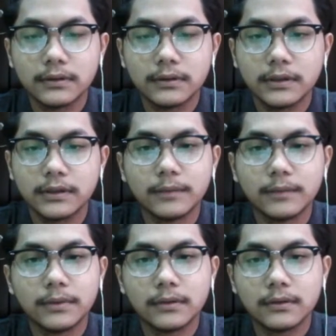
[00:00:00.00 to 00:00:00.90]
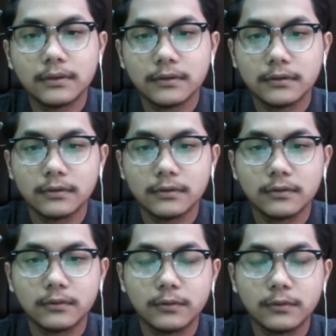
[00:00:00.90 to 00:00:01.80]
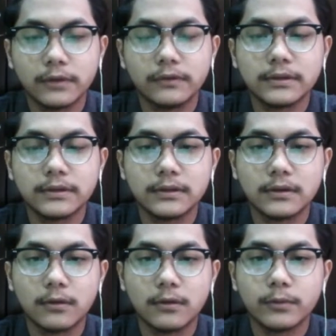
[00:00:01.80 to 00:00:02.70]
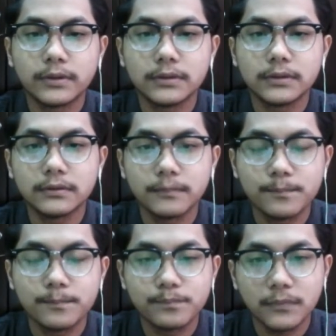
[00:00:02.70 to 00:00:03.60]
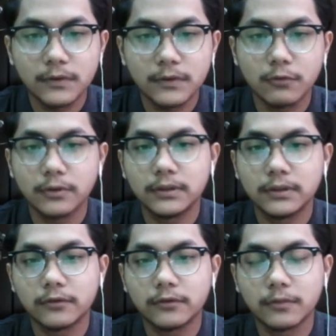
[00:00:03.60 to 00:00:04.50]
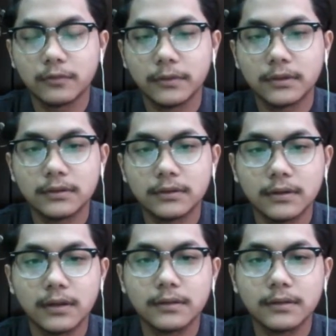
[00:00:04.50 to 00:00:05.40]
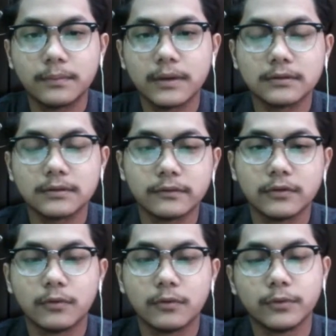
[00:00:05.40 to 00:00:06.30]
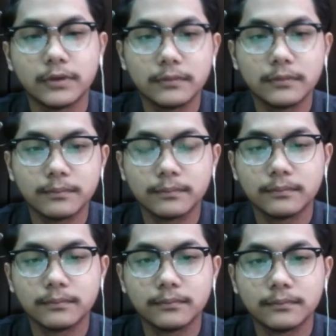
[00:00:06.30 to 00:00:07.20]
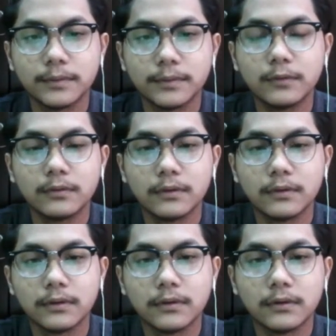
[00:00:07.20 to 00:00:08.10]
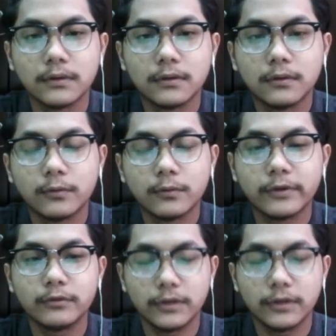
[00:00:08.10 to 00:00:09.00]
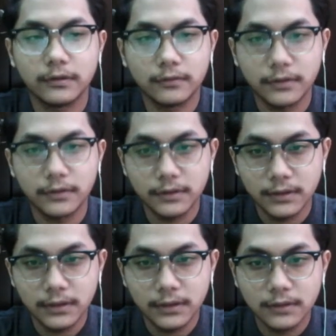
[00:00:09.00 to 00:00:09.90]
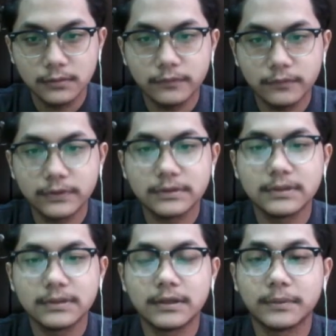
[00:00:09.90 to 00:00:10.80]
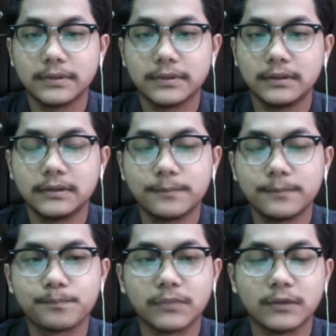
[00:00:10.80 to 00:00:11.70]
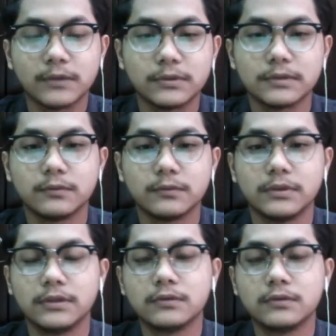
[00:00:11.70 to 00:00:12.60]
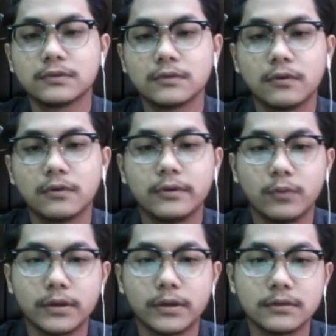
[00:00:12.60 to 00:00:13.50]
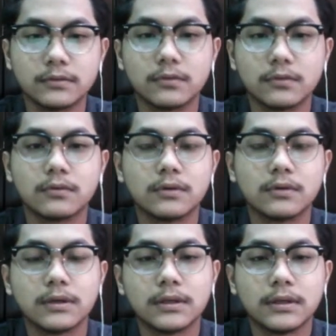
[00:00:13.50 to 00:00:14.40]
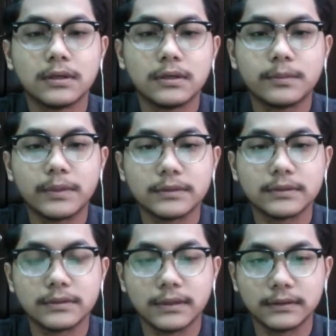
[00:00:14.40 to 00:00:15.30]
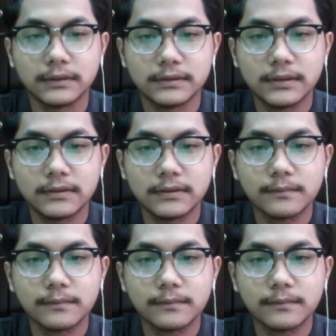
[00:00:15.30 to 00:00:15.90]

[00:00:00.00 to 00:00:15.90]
in the table, we have list the component, the quantity of the component, and the price of the component per 1 unit. So first is the capacitor, which is we use only one, so the price is 90 cents.